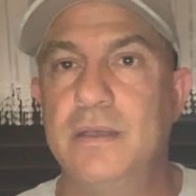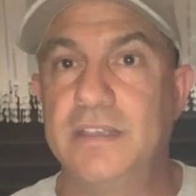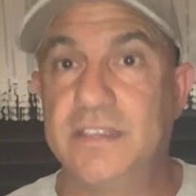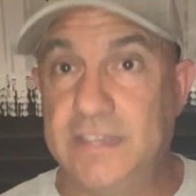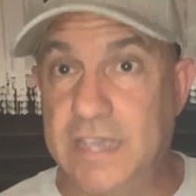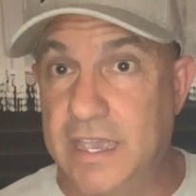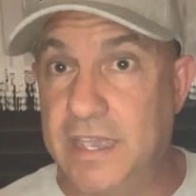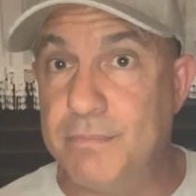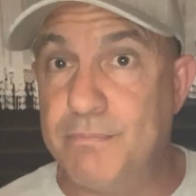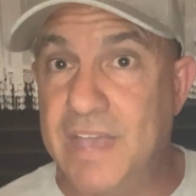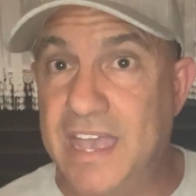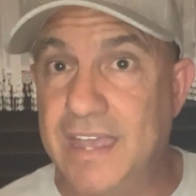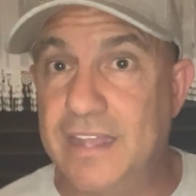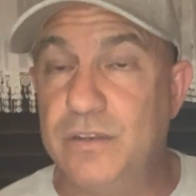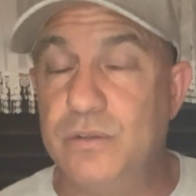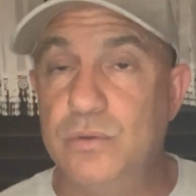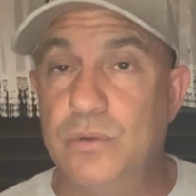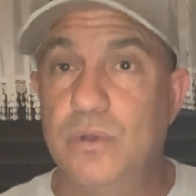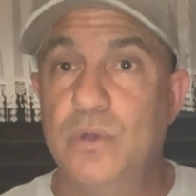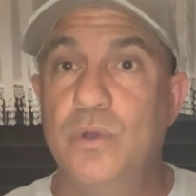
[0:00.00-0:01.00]
gay
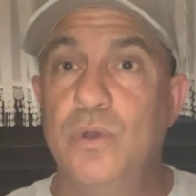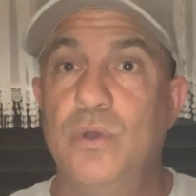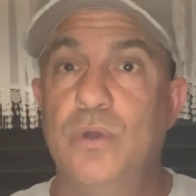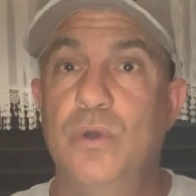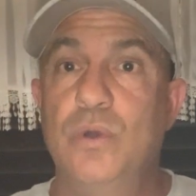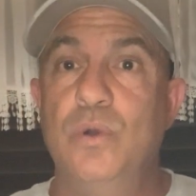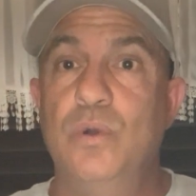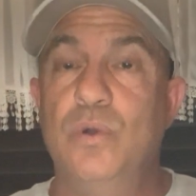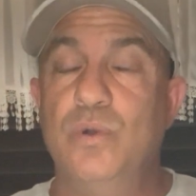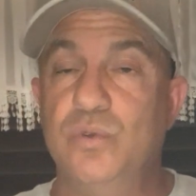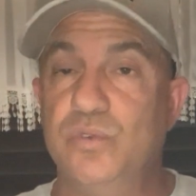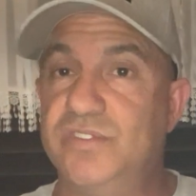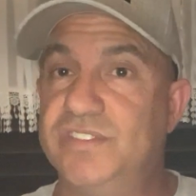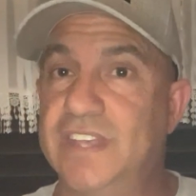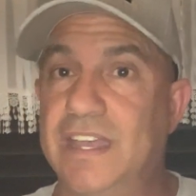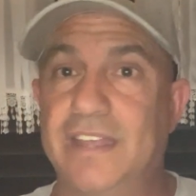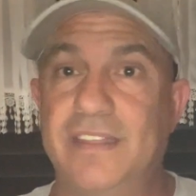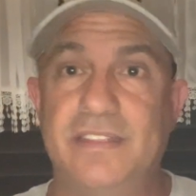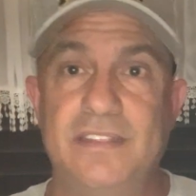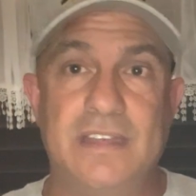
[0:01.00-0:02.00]
men who
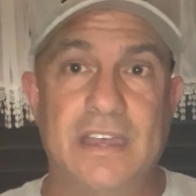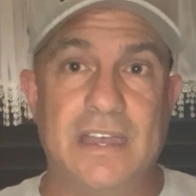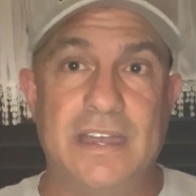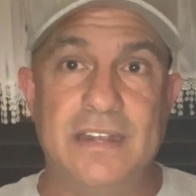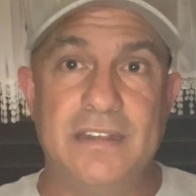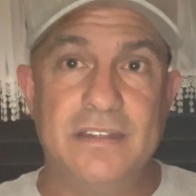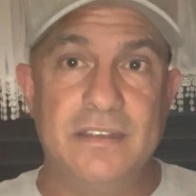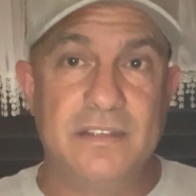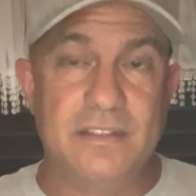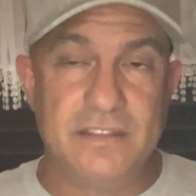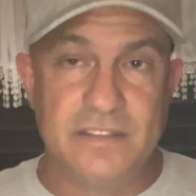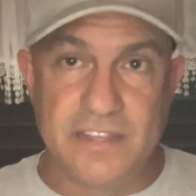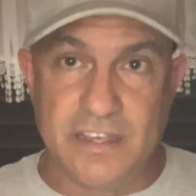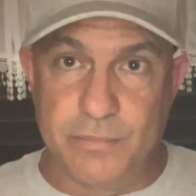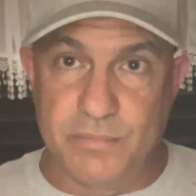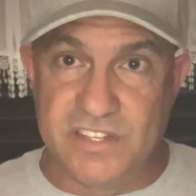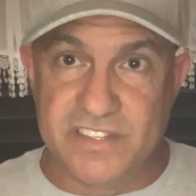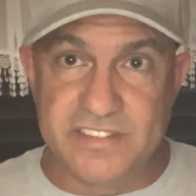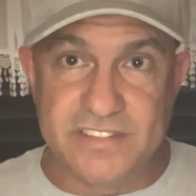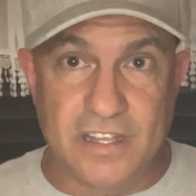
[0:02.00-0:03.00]
said that
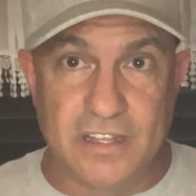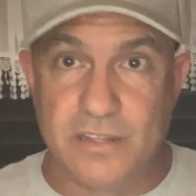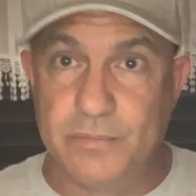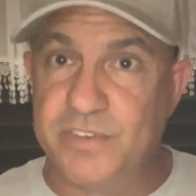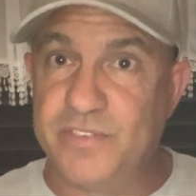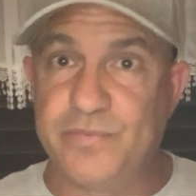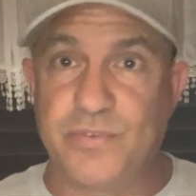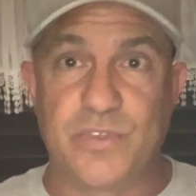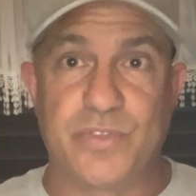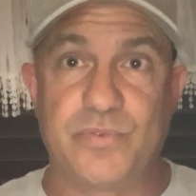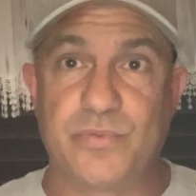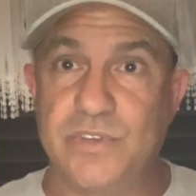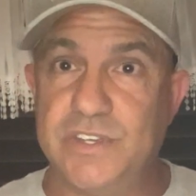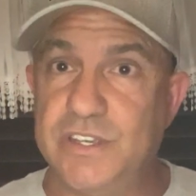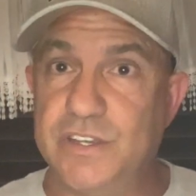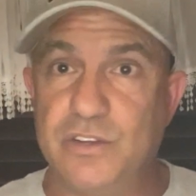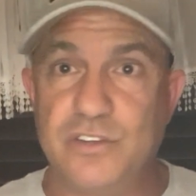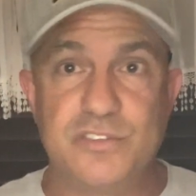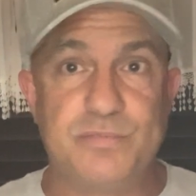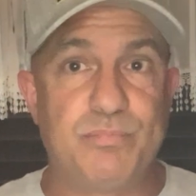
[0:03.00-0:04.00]
they've been celibate for 3
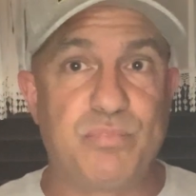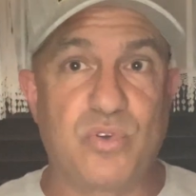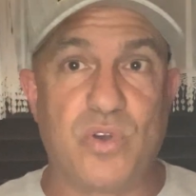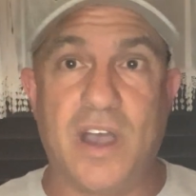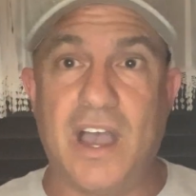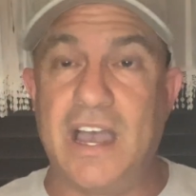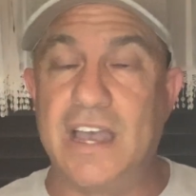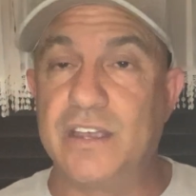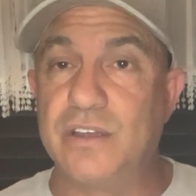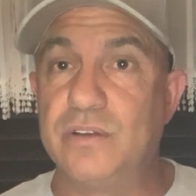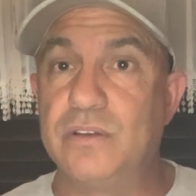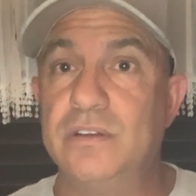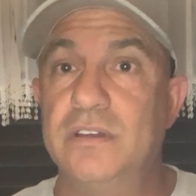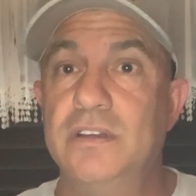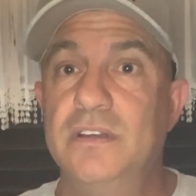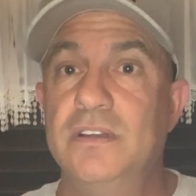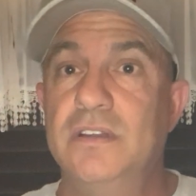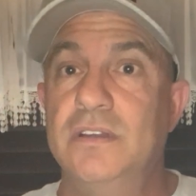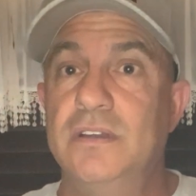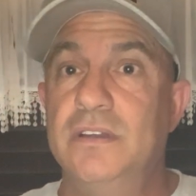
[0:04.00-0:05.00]
years prior
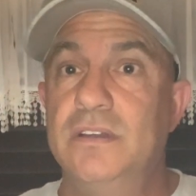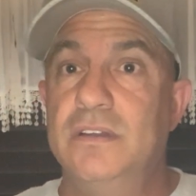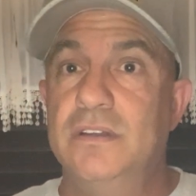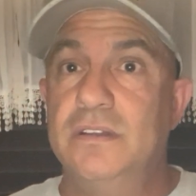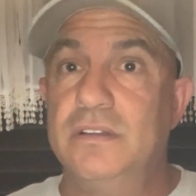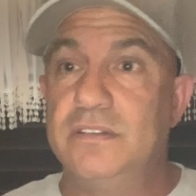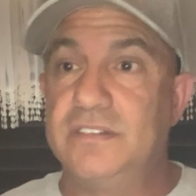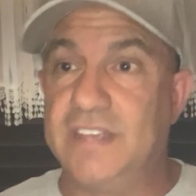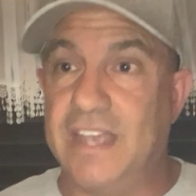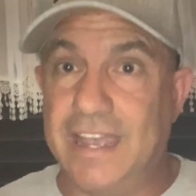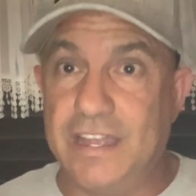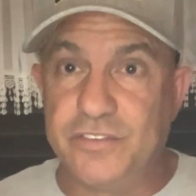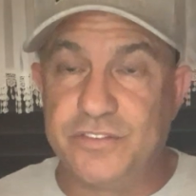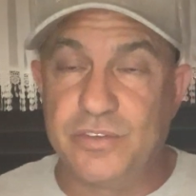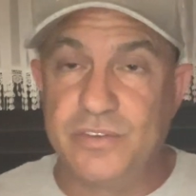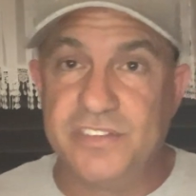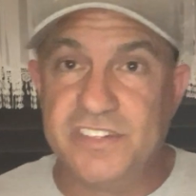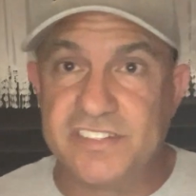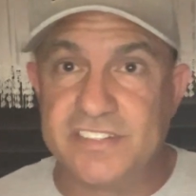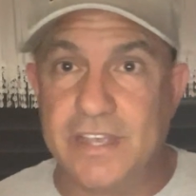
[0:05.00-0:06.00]
to
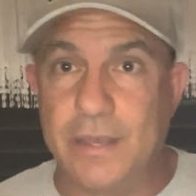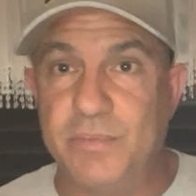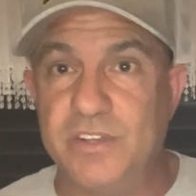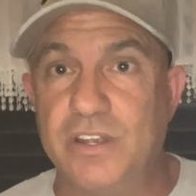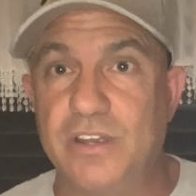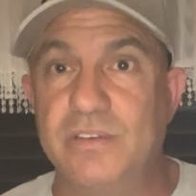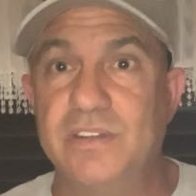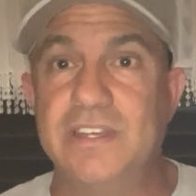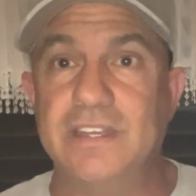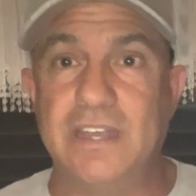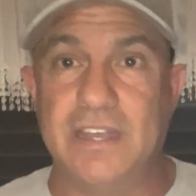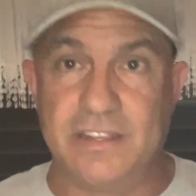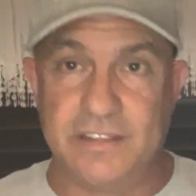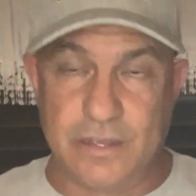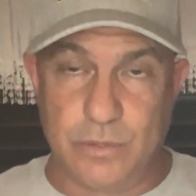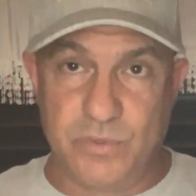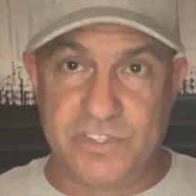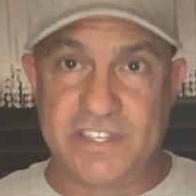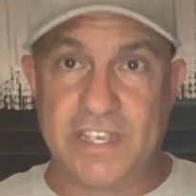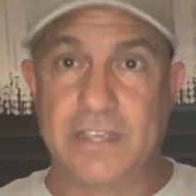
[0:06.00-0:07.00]
entering the seminary and
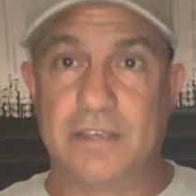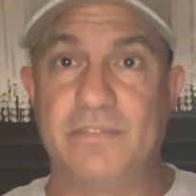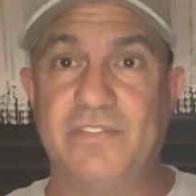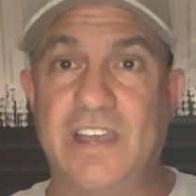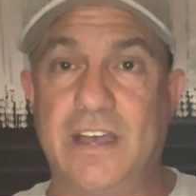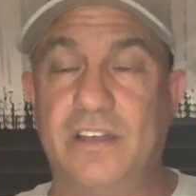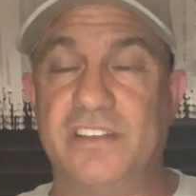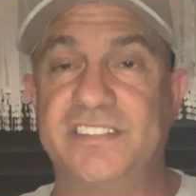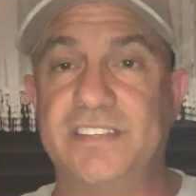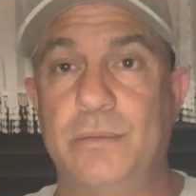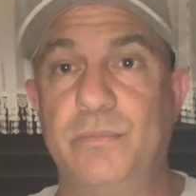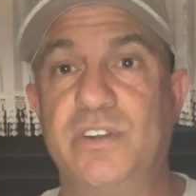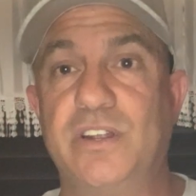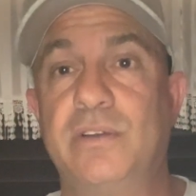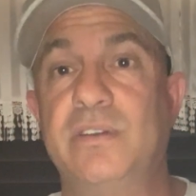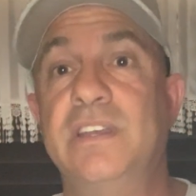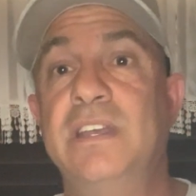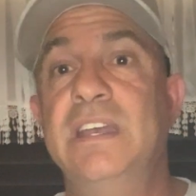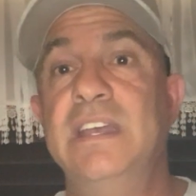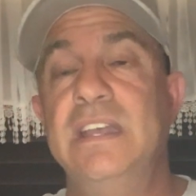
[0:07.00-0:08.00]
they would take a vow of
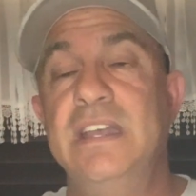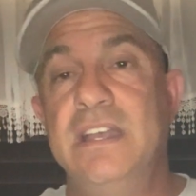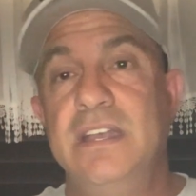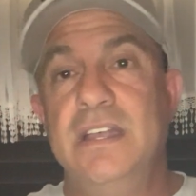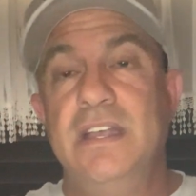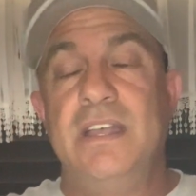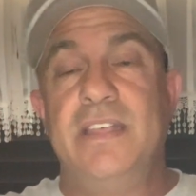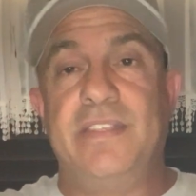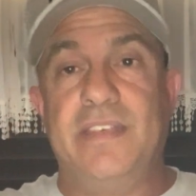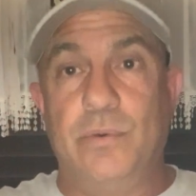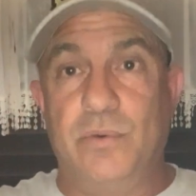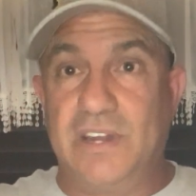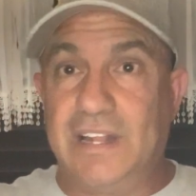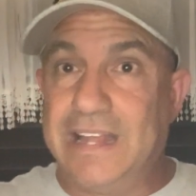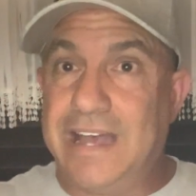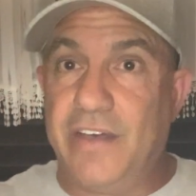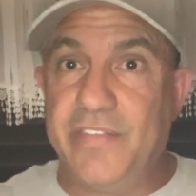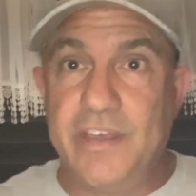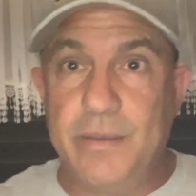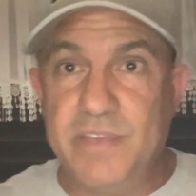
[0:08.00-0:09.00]
seminary, they would
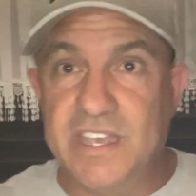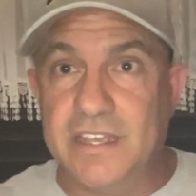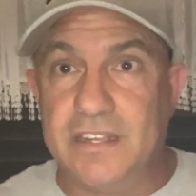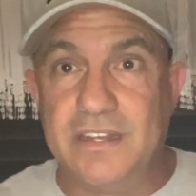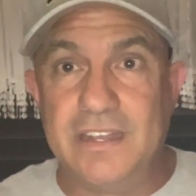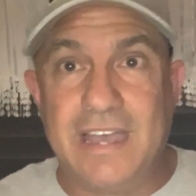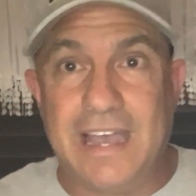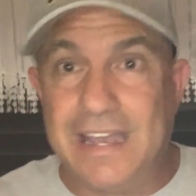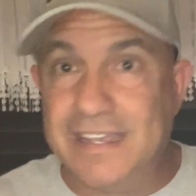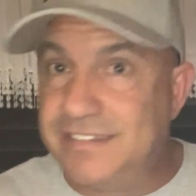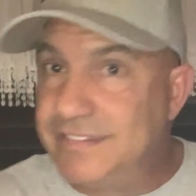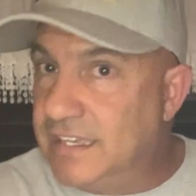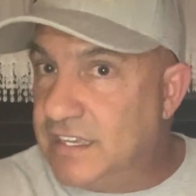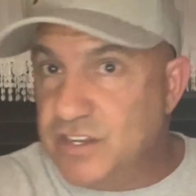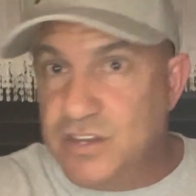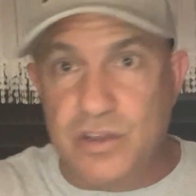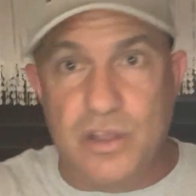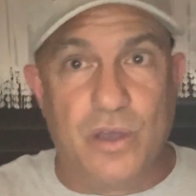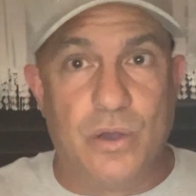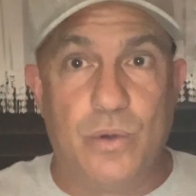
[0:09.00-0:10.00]
allow them in. I say,
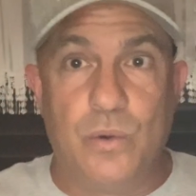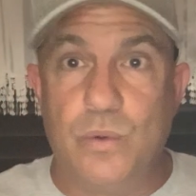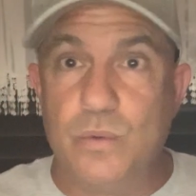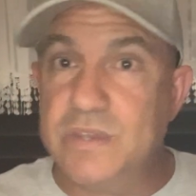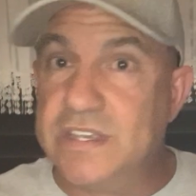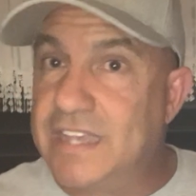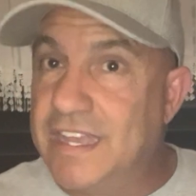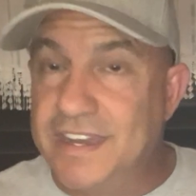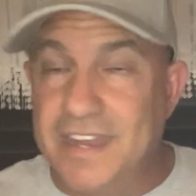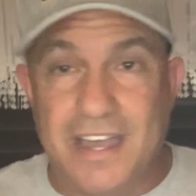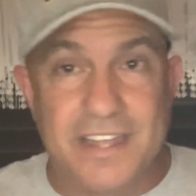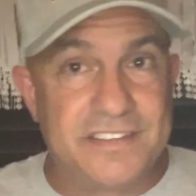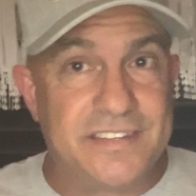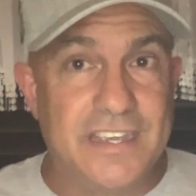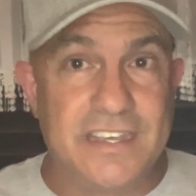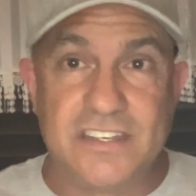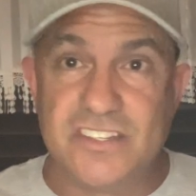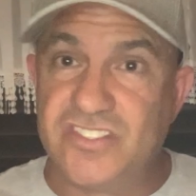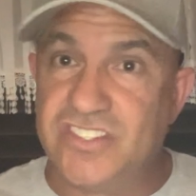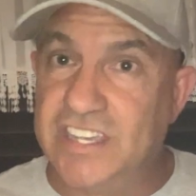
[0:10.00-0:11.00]
no, we cannot
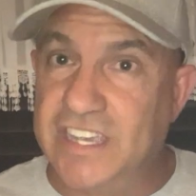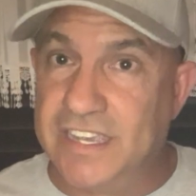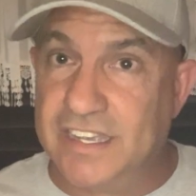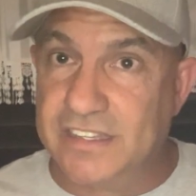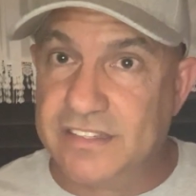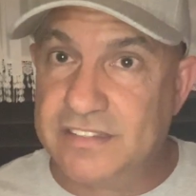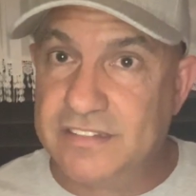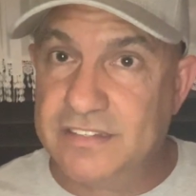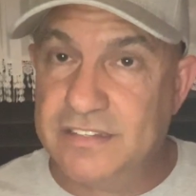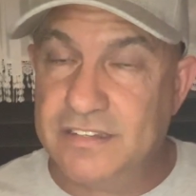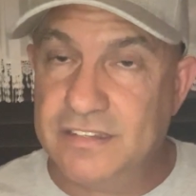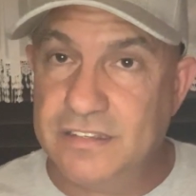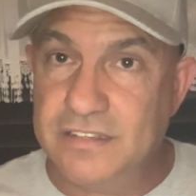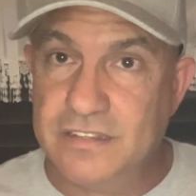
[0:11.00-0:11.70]
take a chance.